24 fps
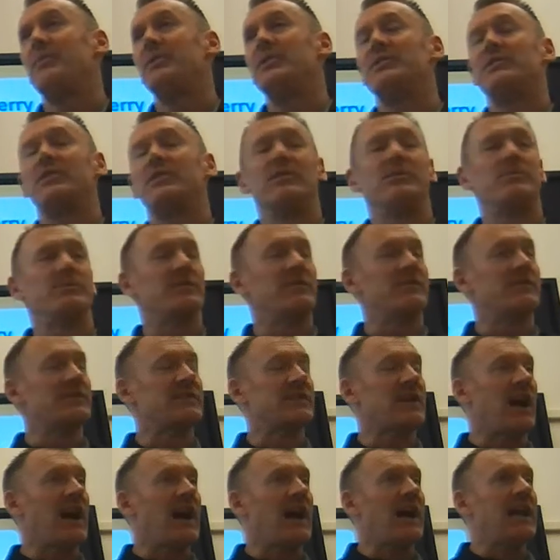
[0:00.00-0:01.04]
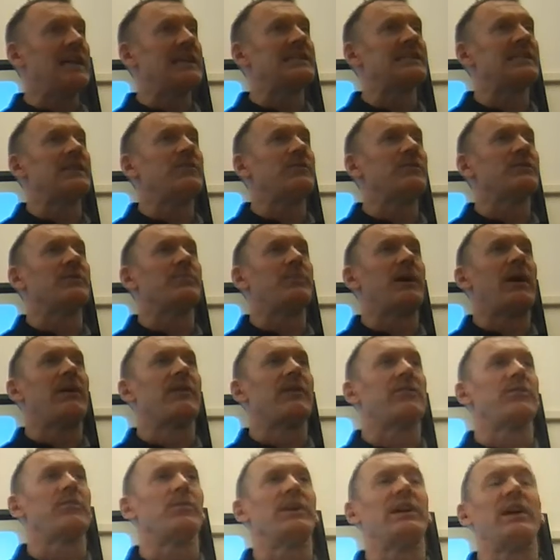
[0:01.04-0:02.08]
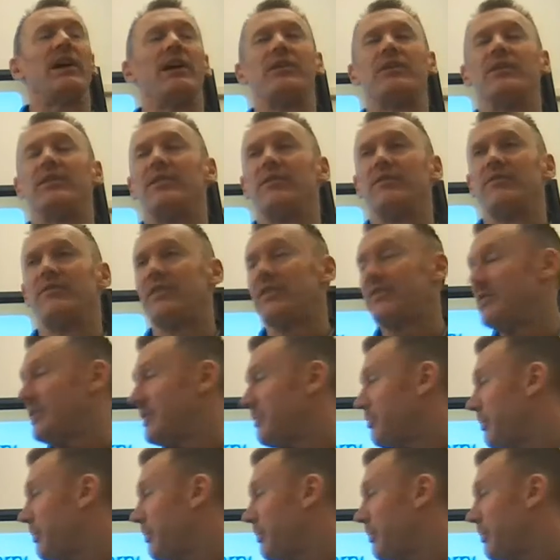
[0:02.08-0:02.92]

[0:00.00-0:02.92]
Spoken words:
in terms of size. He was about 350